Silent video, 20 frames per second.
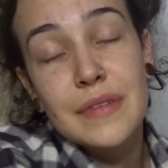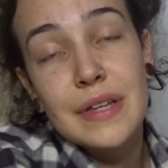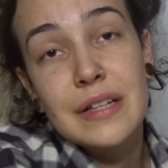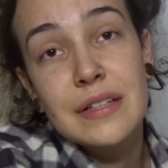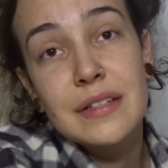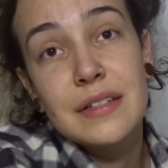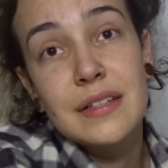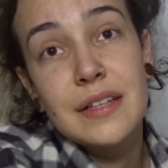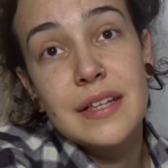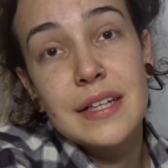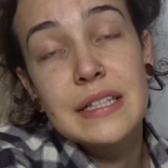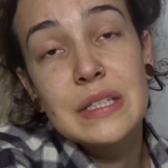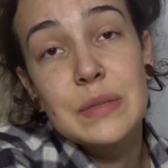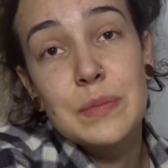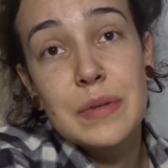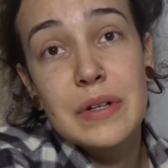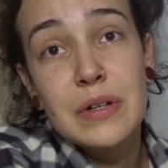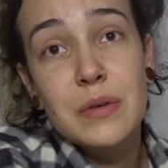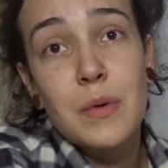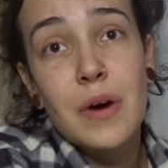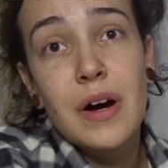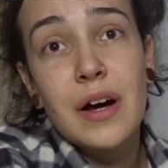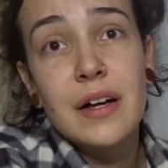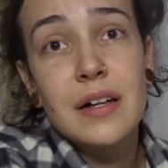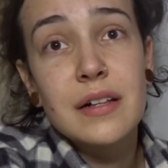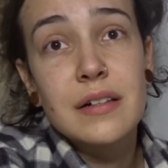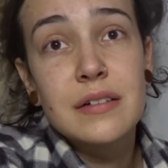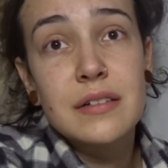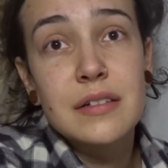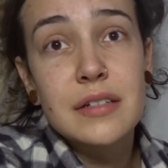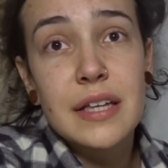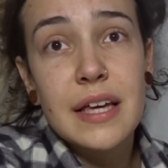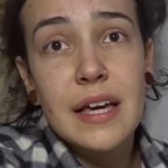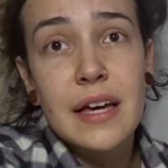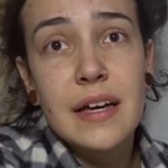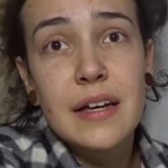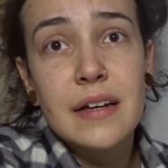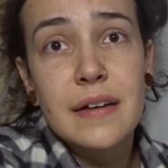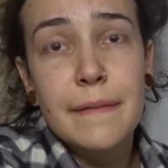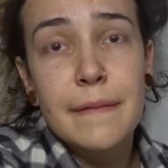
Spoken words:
It's been a while, yeah.